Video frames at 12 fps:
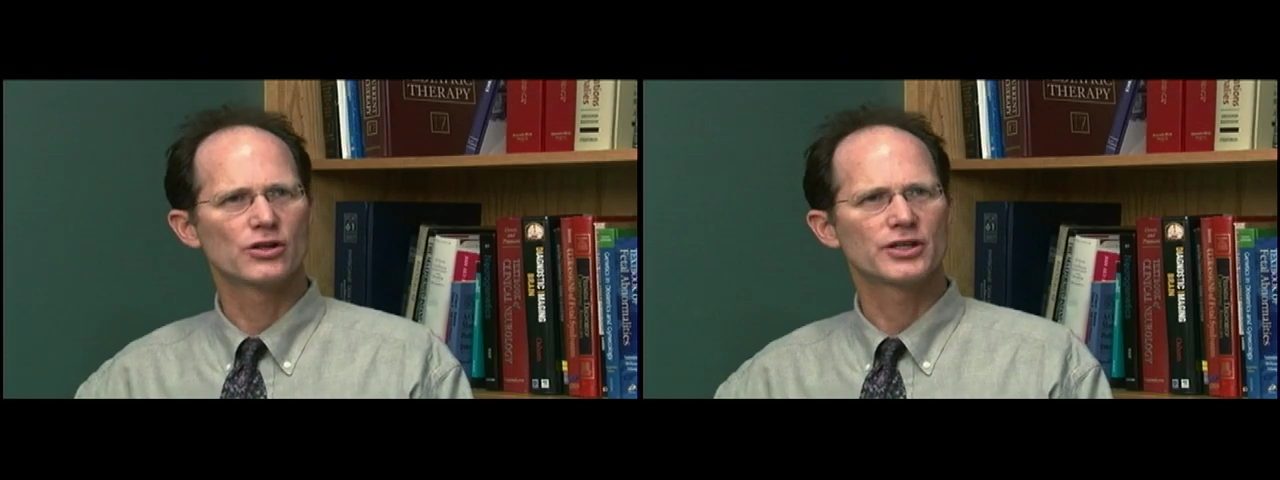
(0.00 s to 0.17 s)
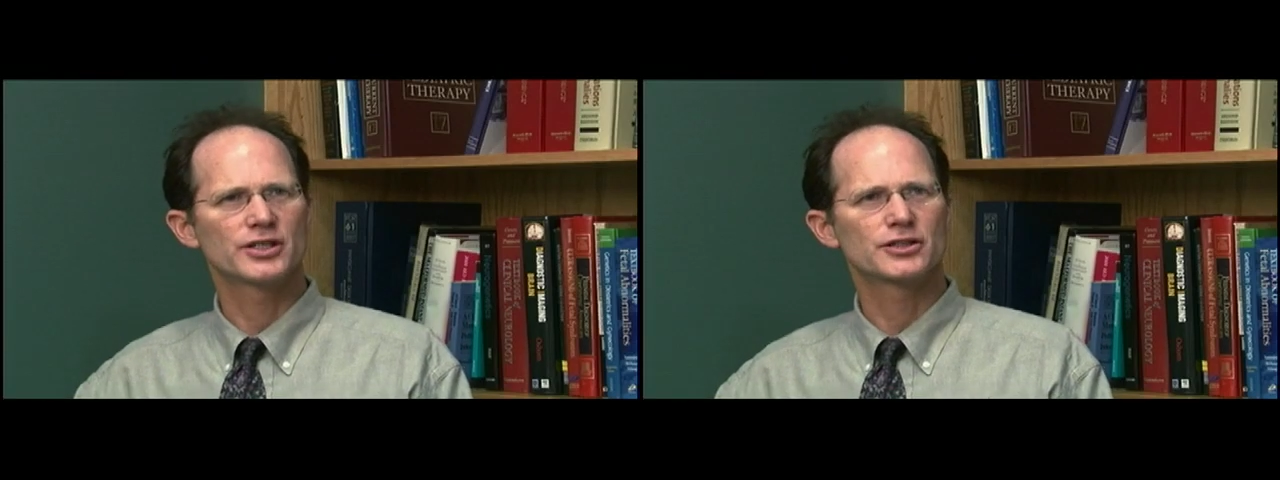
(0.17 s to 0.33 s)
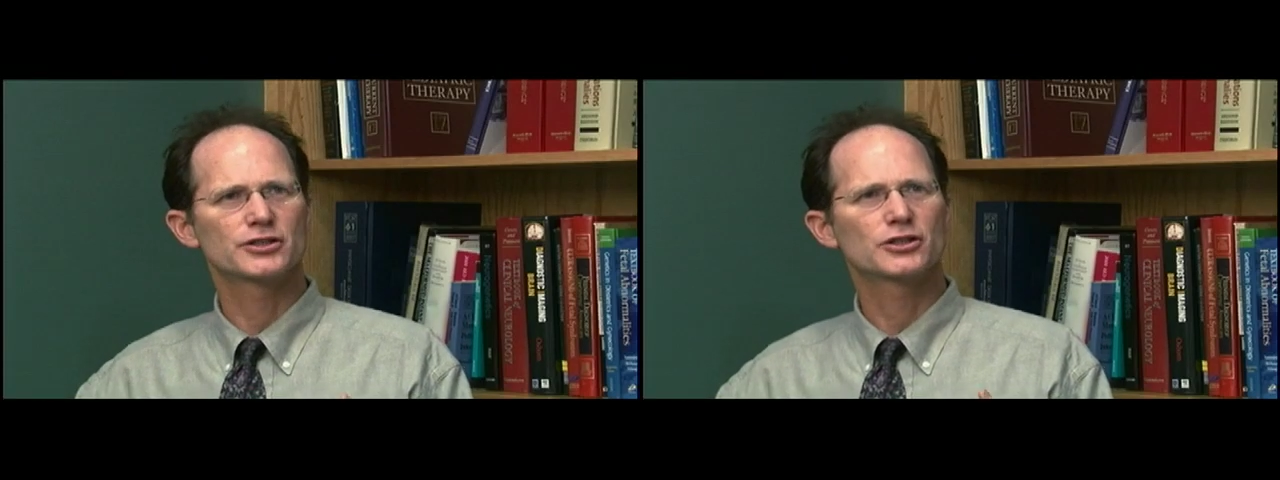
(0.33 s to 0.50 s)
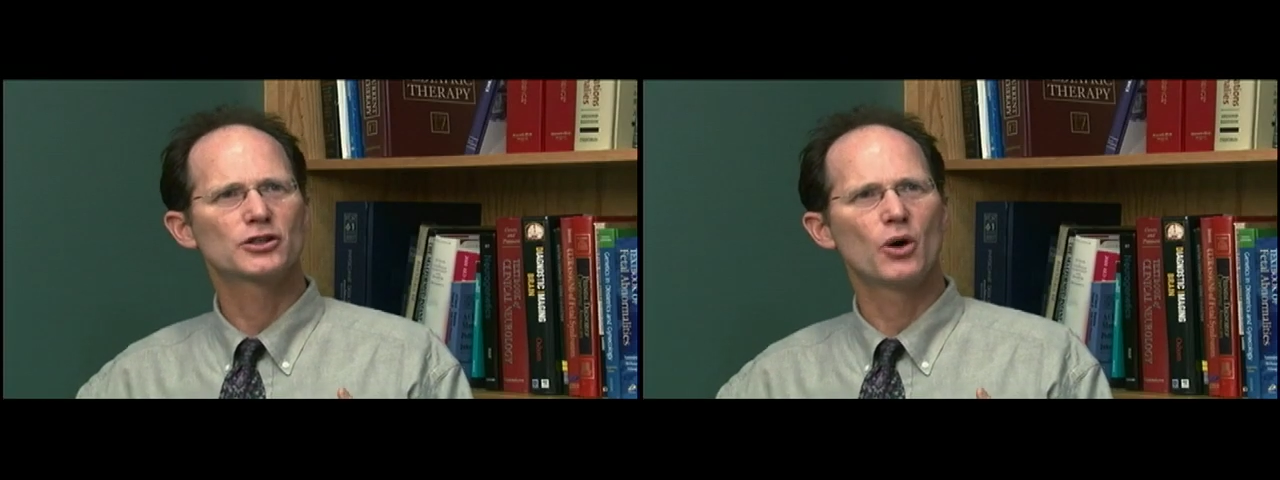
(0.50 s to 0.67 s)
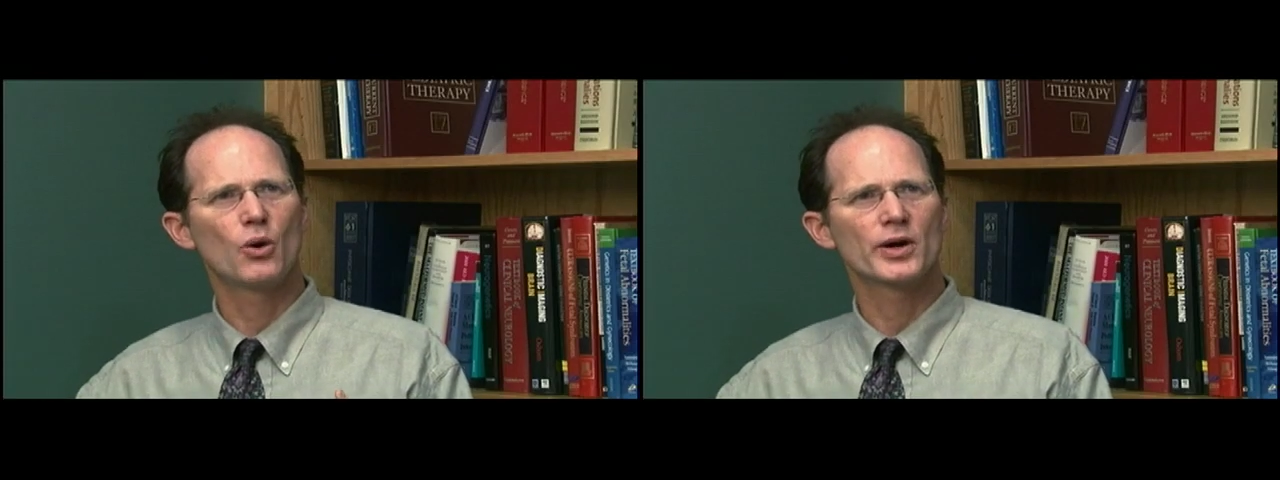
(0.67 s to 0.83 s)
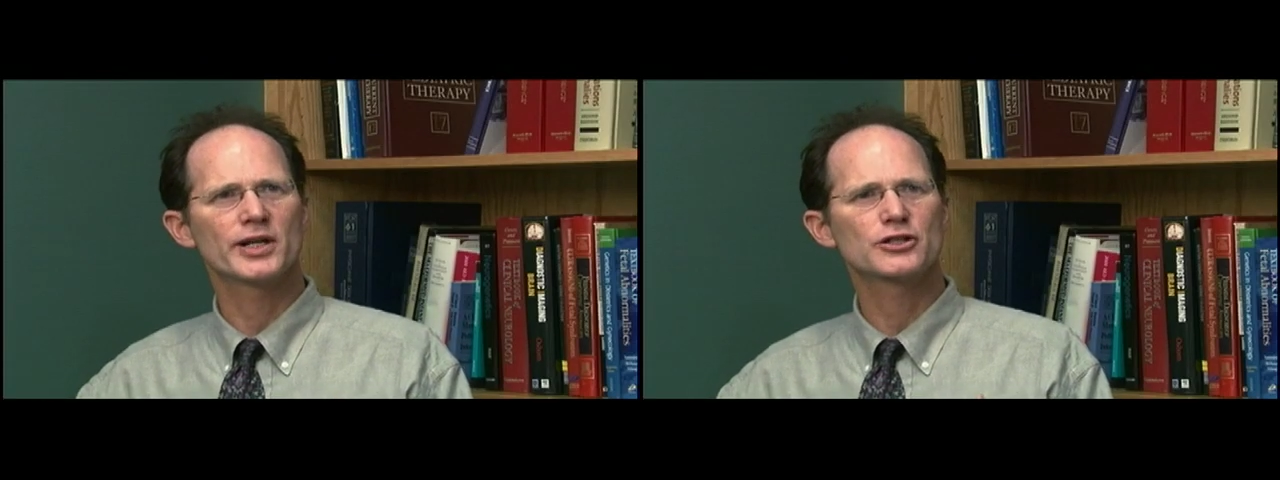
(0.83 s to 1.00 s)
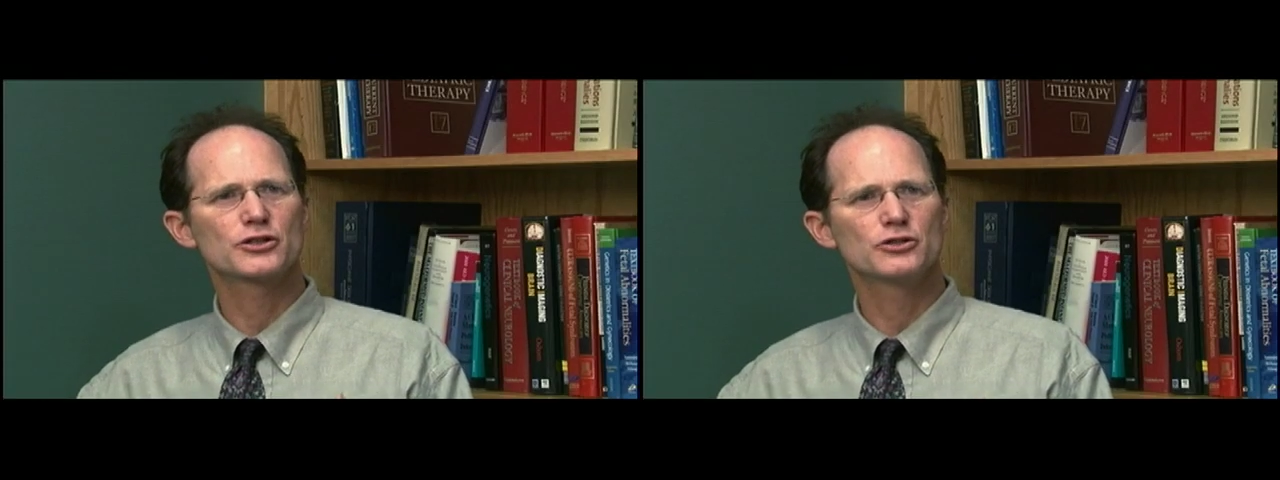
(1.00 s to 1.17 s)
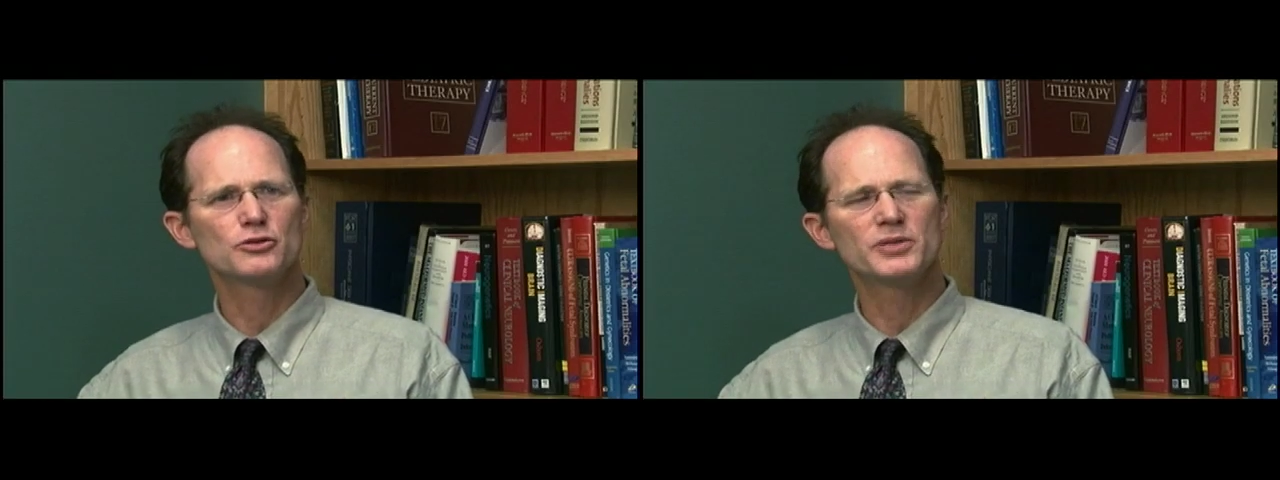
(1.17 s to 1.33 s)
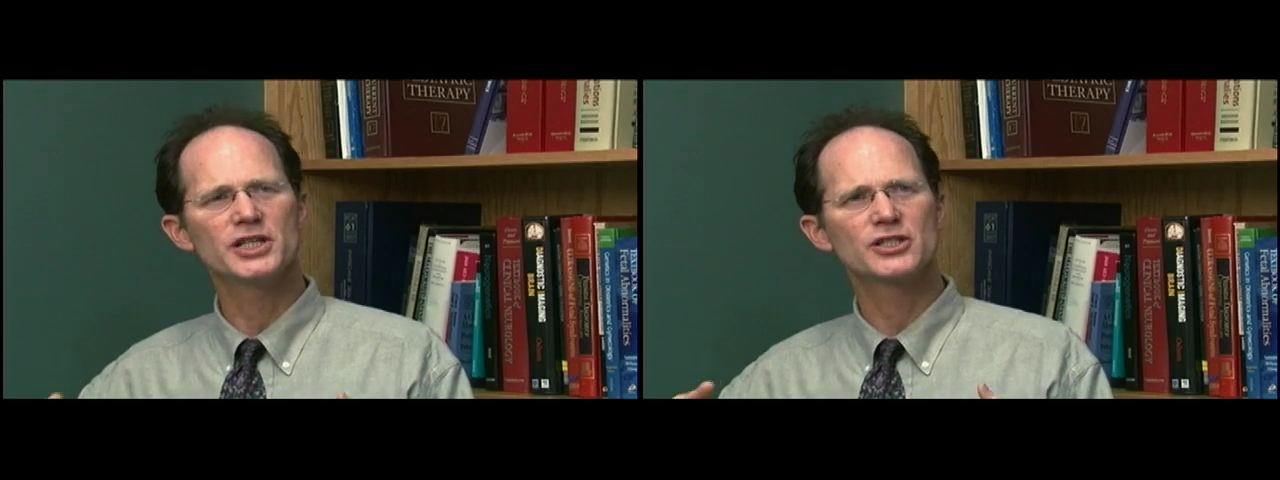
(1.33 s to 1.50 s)
that is going
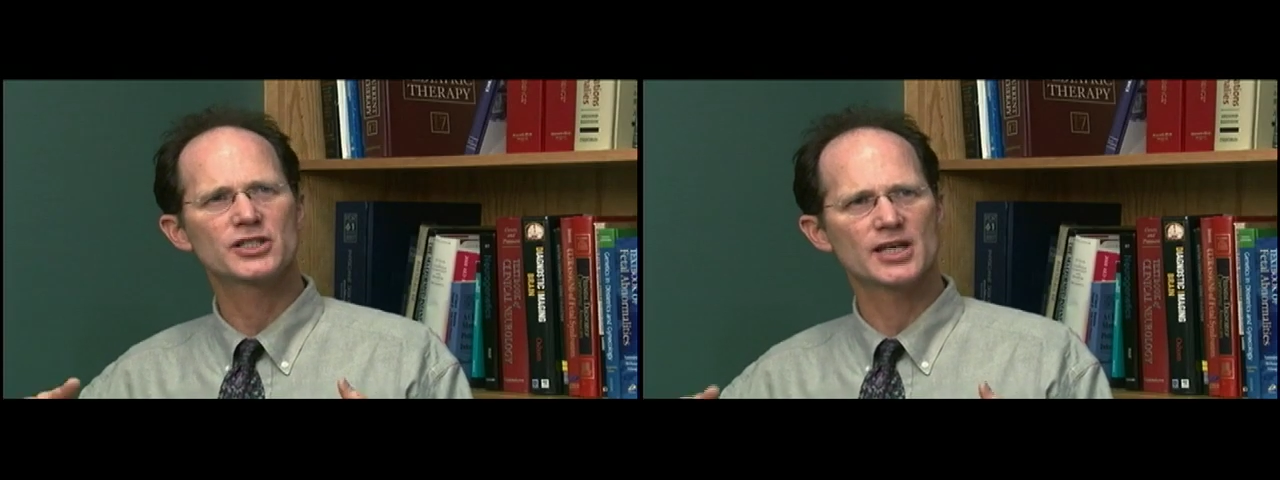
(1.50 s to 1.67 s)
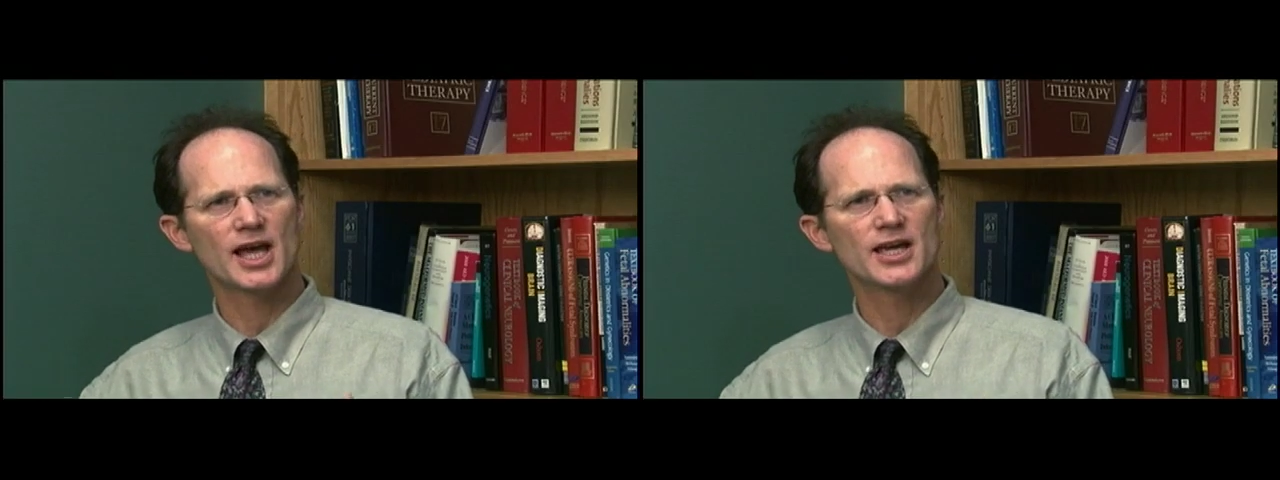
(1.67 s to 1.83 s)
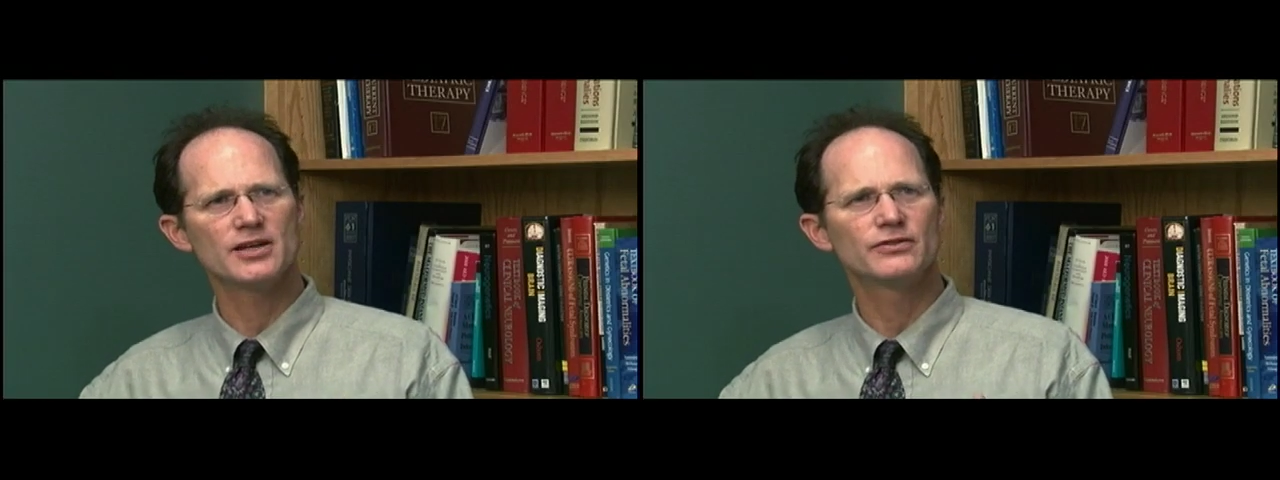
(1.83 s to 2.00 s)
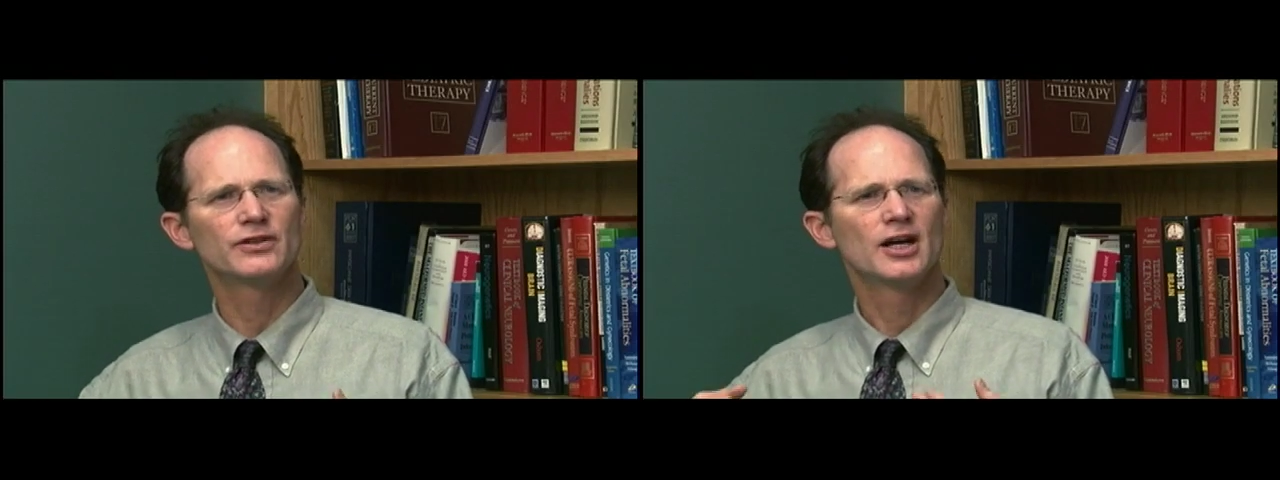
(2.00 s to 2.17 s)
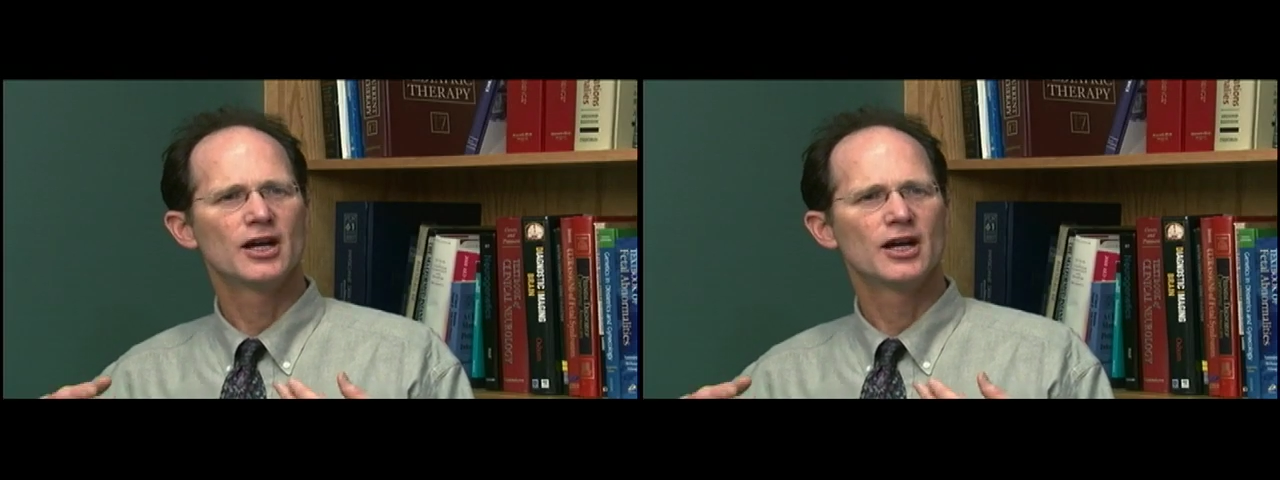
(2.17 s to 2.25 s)
to be safe